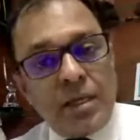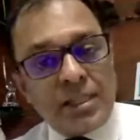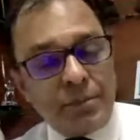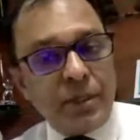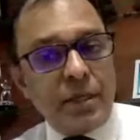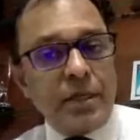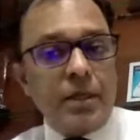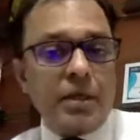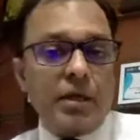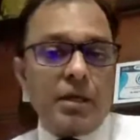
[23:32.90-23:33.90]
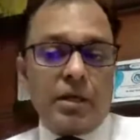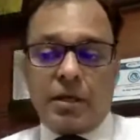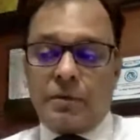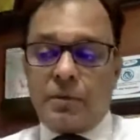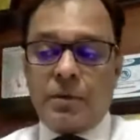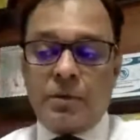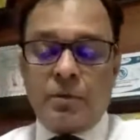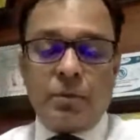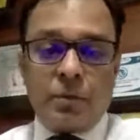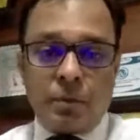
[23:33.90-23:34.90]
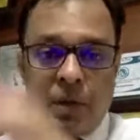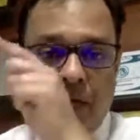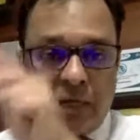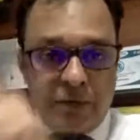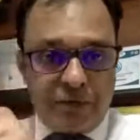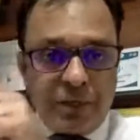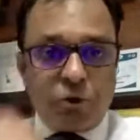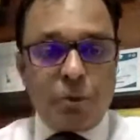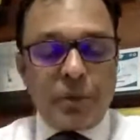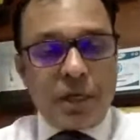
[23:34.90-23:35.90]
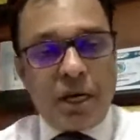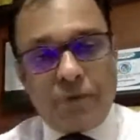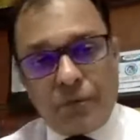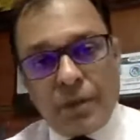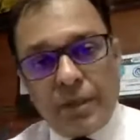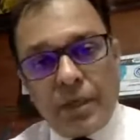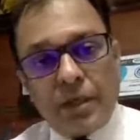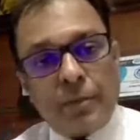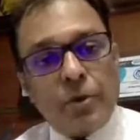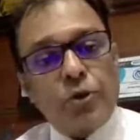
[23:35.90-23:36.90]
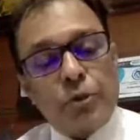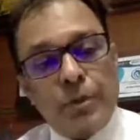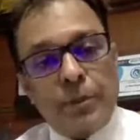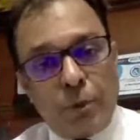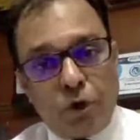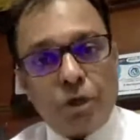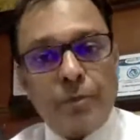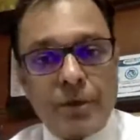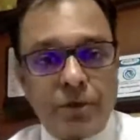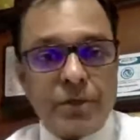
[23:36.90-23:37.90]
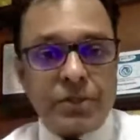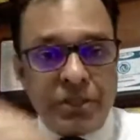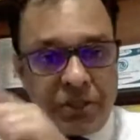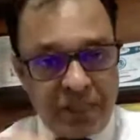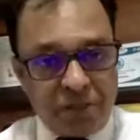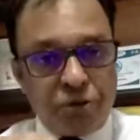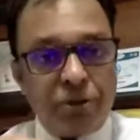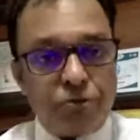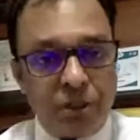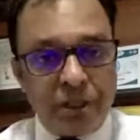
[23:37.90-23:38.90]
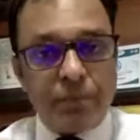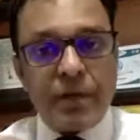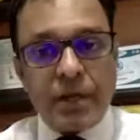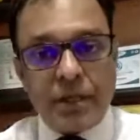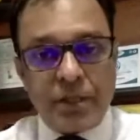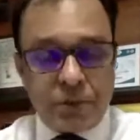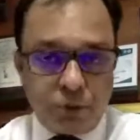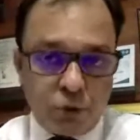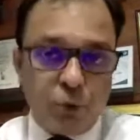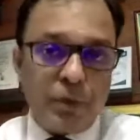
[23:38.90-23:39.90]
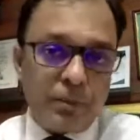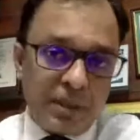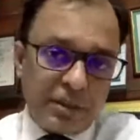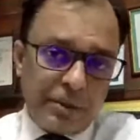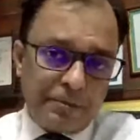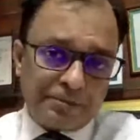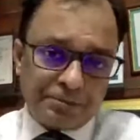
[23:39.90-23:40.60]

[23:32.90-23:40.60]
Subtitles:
Similarly, I left that topic halfway there about tubal block because it is actually treated by hysteroscopic method,